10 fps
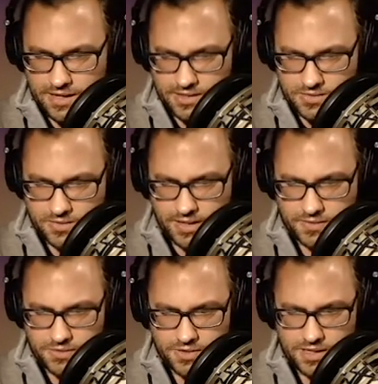Extra Life
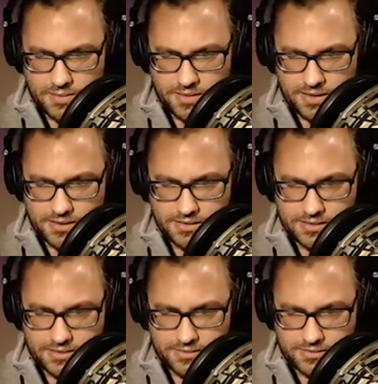Stream
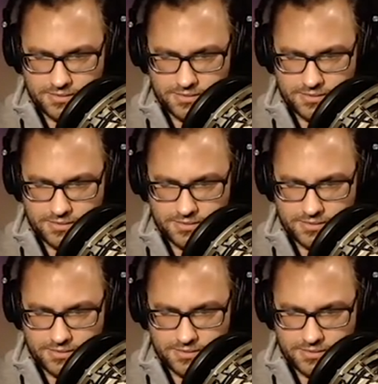is